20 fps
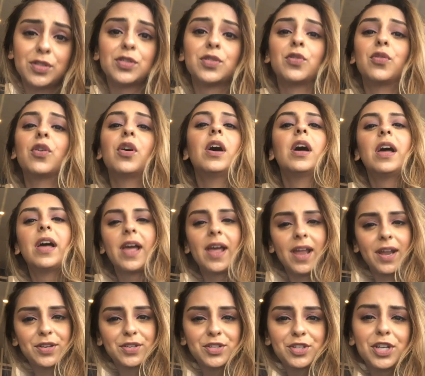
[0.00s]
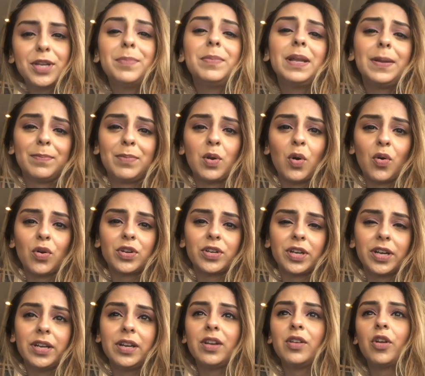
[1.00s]
so extremely
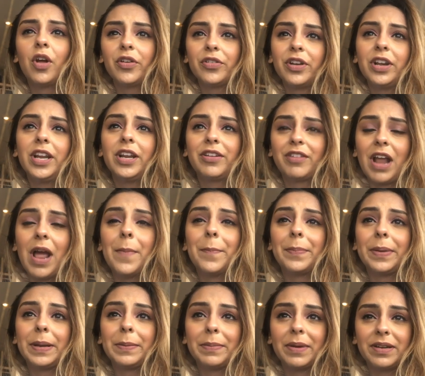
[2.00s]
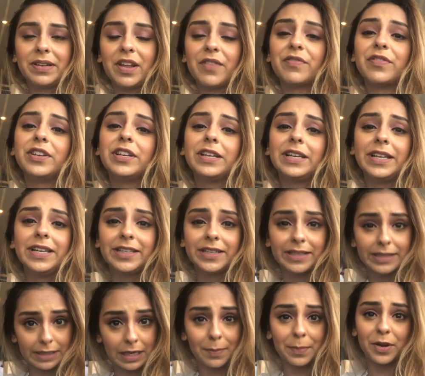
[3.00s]
bloated, not really cramping, but definitely in a
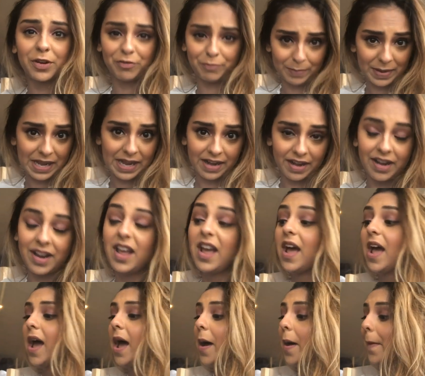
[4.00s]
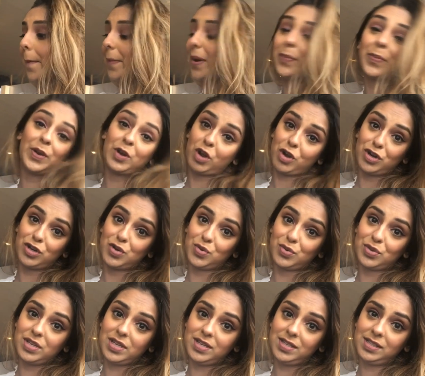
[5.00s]
little bit of pain. But we gotta
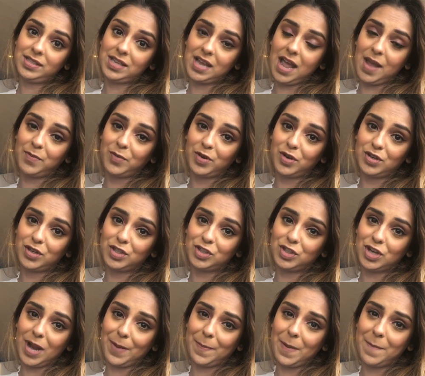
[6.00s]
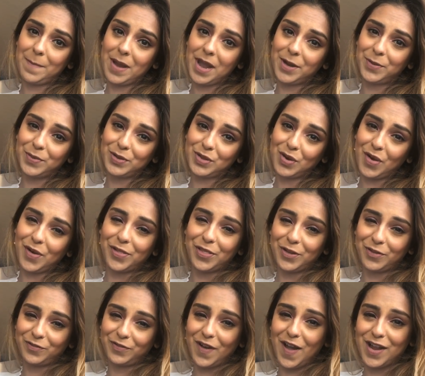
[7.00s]
do this. I'm gonna distract my mind with all
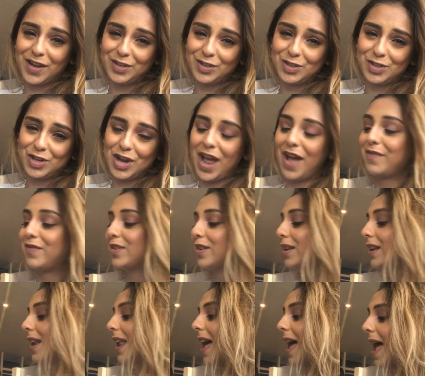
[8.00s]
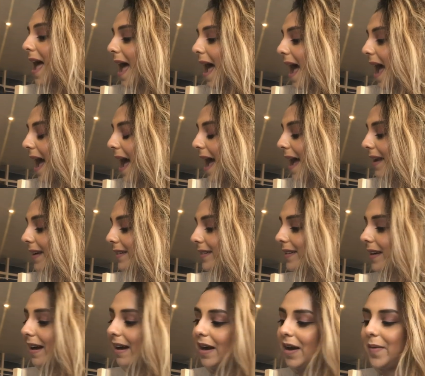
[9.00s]
the fun travel, and
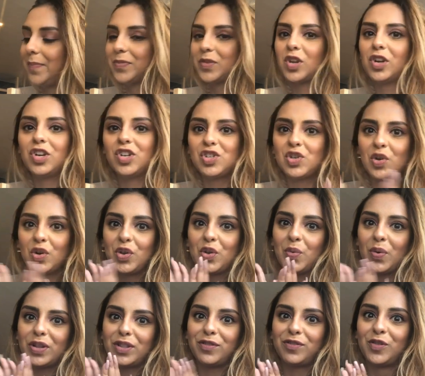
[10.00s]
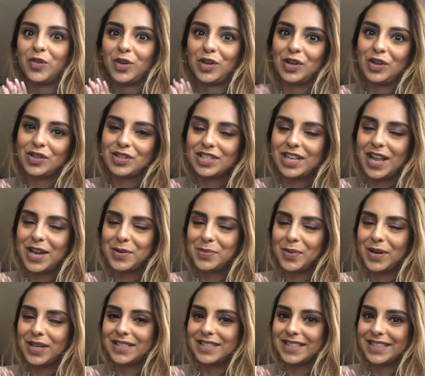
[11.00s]
I'm gonna show you what the food looks like
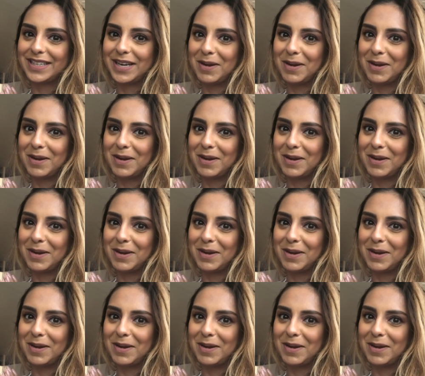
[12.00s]
once it